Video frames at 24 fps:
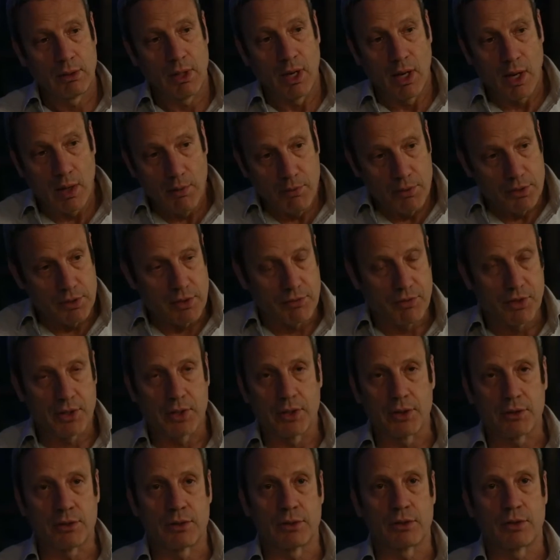hundreds of
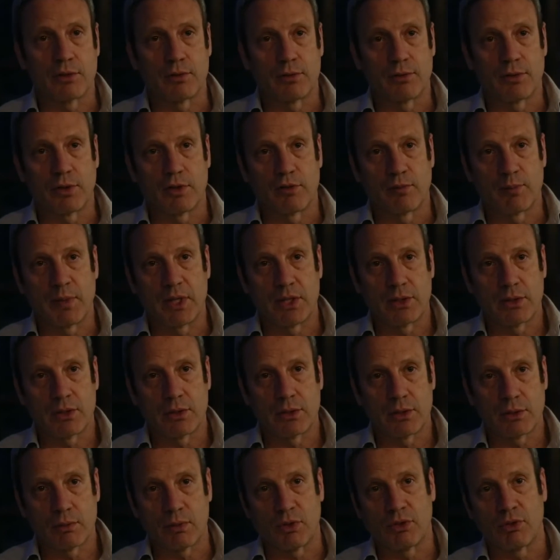thousands of
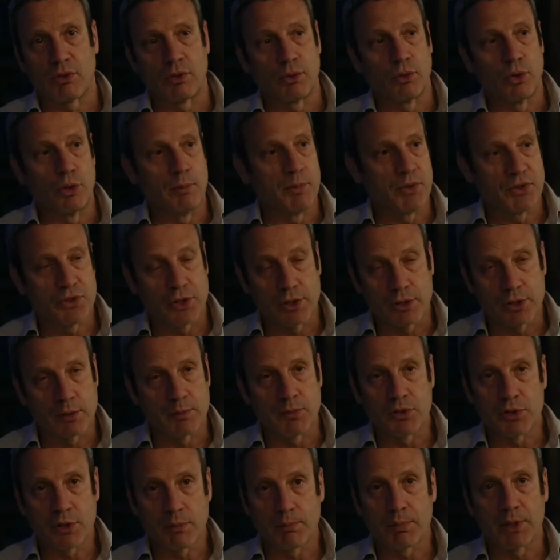matters which the normal
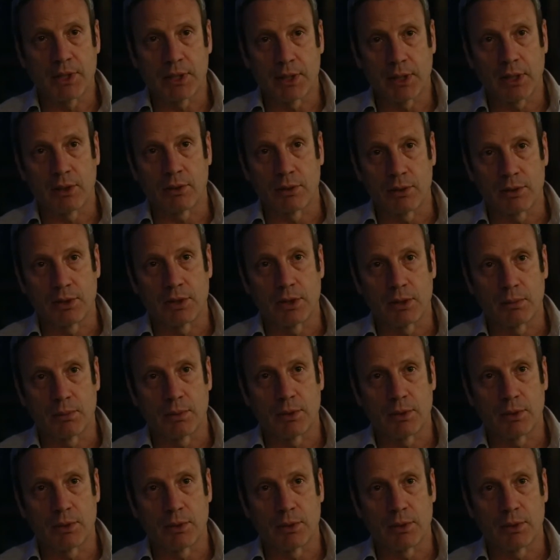system simply cannot deal